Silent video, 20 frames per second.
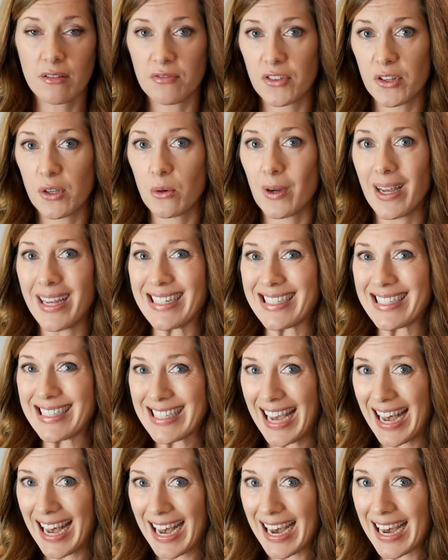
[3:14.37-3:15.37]
view at
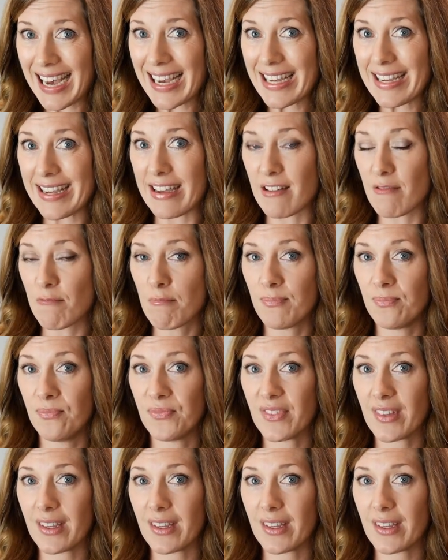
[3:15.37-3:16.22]
time,